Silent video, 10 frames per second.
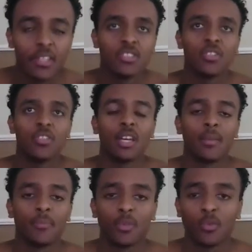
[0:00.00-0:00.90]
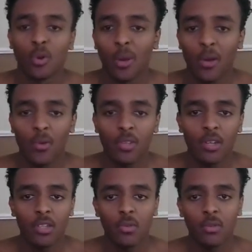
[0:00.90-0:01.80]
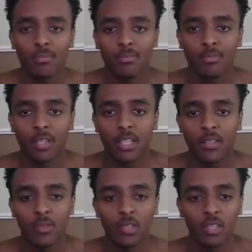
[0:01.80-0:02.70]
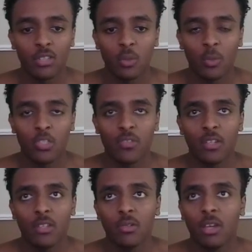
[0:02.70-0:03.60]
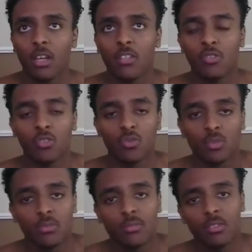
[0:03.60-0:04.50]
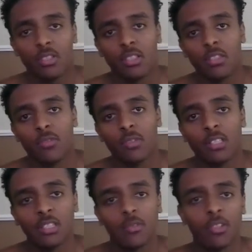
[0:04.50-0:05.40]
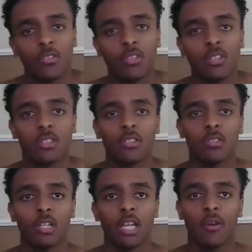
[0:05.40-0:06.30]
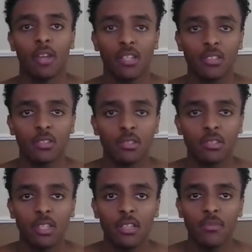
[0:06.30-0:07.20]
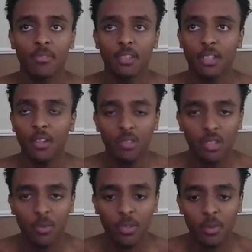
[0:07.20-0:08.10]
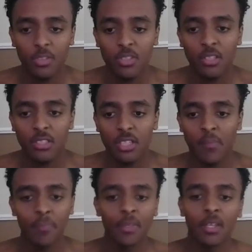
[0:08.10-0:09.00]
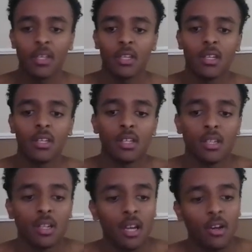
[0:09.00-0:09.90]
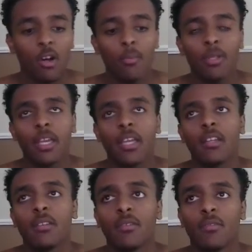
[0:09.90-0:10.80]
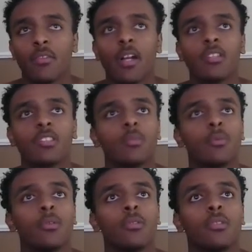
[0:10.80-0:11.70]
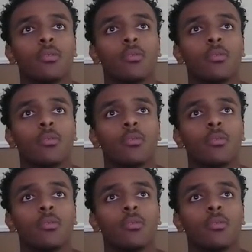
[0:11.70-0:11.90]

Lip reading: So yeah, we're back with another one. Gonna give you guys so much value as usual. Gonna give you guys everything you need to know on how I executed today and how you could have pretty much done the same. Not complicated, very simple.